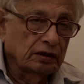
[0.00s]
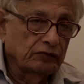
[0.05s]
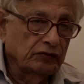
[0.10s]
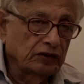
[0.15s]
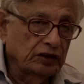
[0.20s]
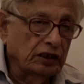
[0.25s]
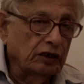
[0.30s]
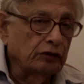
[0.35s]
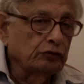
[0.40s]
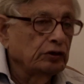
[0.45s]

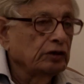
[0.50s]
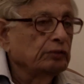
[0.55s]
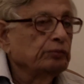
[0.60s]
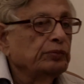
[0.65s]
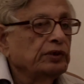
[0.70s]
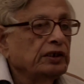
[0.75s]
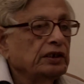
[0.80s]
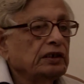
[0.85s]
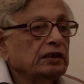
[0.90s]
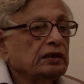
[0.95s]
without
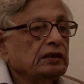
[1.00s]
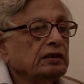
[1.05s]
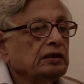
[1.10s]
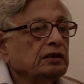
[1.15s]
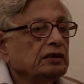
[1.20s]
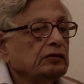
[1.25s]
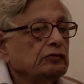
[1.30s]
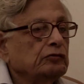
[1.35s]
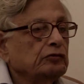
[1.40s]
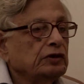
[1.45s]
impairing the
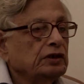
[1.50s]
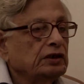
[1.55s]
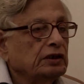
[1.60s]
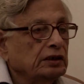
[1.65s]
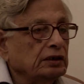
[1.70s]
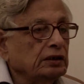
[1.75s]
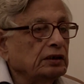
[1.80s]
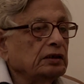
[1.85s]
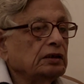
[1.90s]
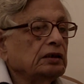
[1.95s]

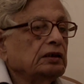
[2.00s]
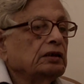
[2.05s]
unity